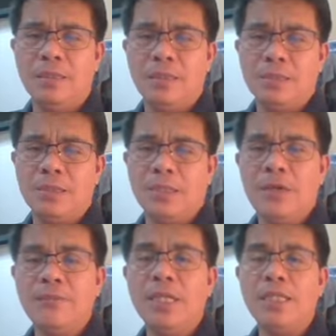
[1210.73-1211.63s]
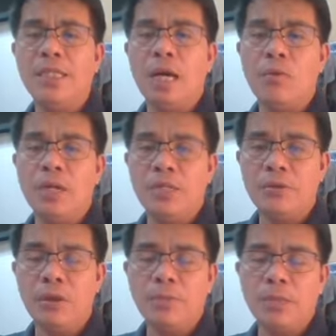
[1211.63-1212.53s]
So definitely our
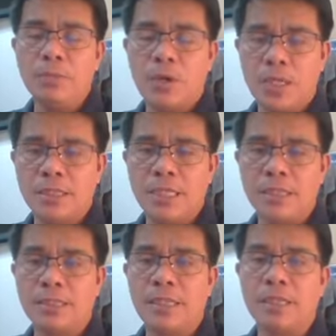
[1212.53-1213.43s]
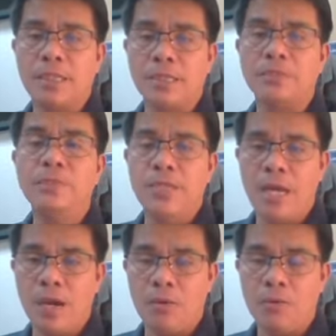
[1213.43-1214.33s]
enrollment process as of
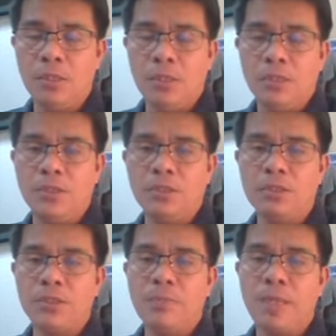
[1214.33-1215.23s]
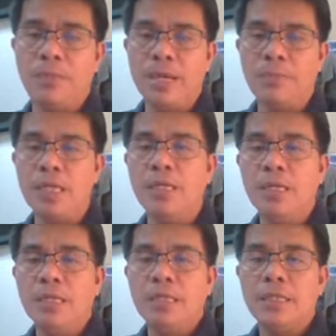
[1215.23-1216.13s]
now, no, during pandemic,
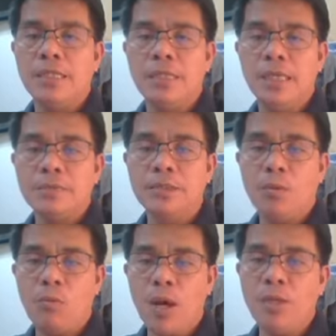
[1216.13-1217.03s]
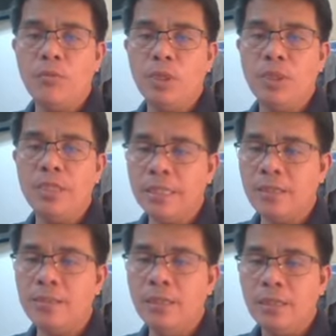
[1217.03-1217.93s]
it's not the one we
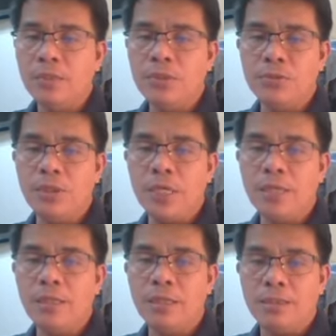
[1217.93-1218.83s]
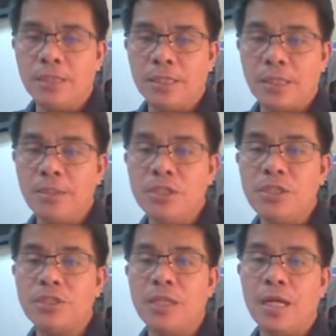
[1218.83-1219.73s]
did during the
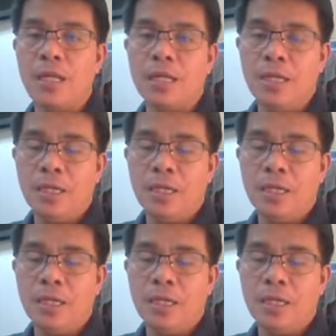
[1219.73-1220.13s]
traditional